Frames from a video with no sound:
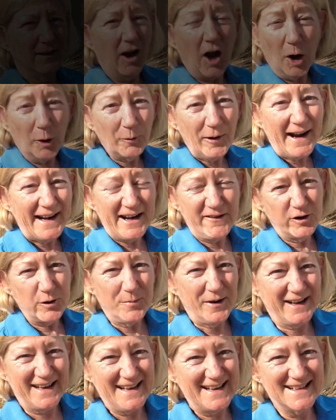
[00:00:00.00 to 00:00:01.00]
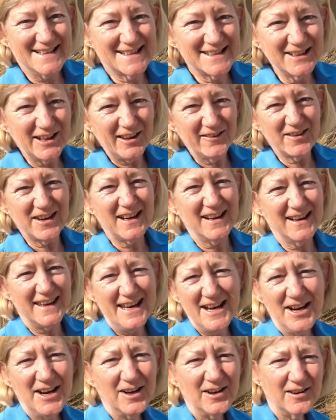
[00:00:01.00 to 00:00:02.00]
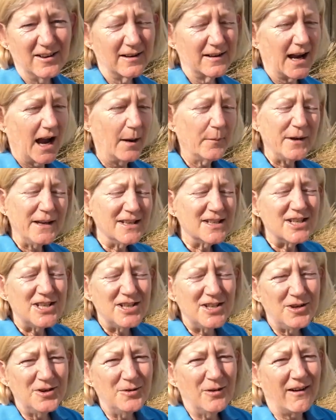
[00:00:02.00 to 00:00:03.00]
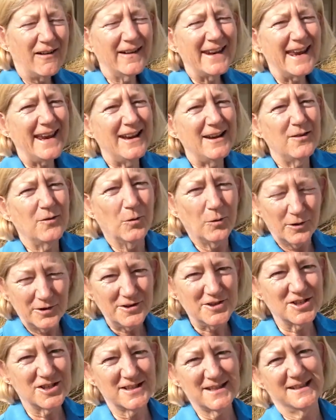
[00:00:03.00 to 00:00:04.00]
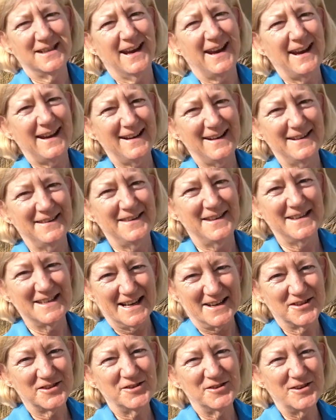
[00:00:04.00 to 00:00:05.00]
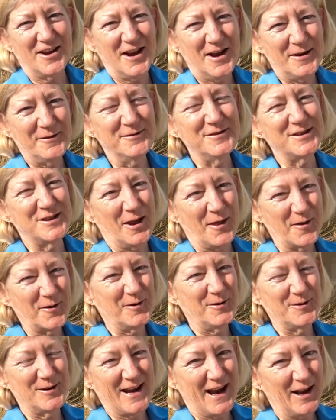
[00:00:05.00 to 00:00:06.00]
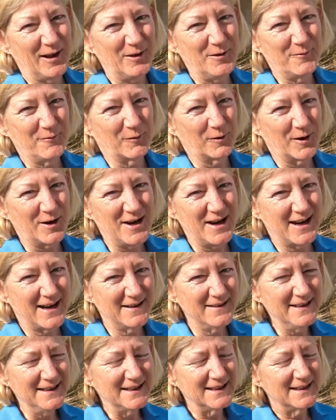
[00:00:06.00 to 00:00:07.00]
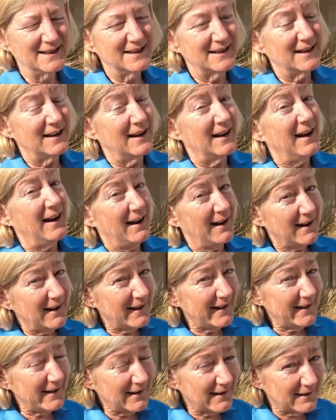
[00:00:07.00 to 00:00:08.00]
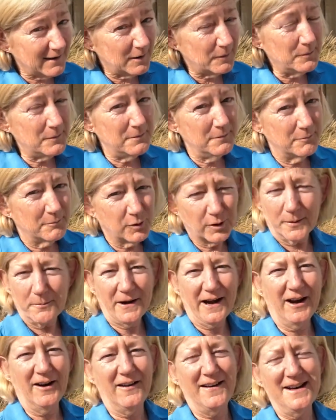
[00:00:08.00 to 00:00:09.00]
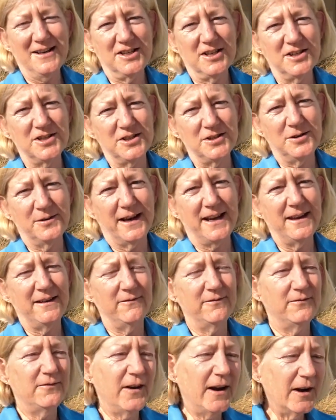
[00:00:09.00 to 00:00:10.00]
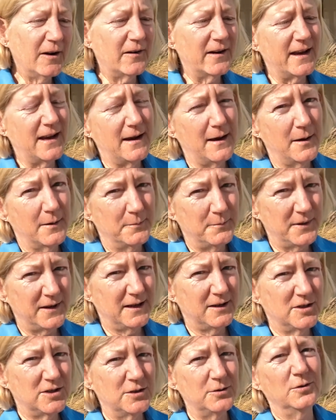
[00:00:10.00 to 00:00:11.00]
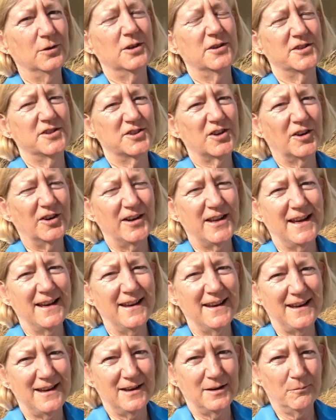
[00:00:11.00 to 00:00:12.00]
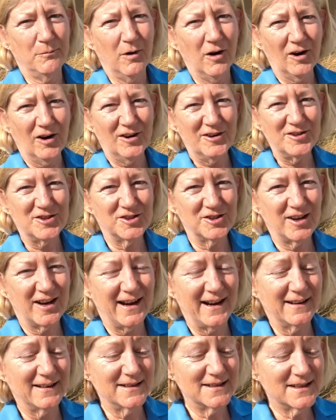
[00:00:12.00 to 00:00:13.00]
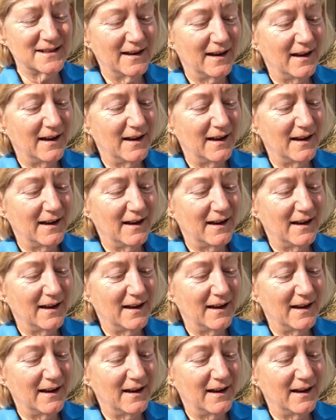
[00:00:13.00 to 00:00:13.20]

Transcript: All right, everybody, Sylvia here coming to you on a gorgeous day in the desert of Southern California. I am preparing to do a very big tour starting in March, and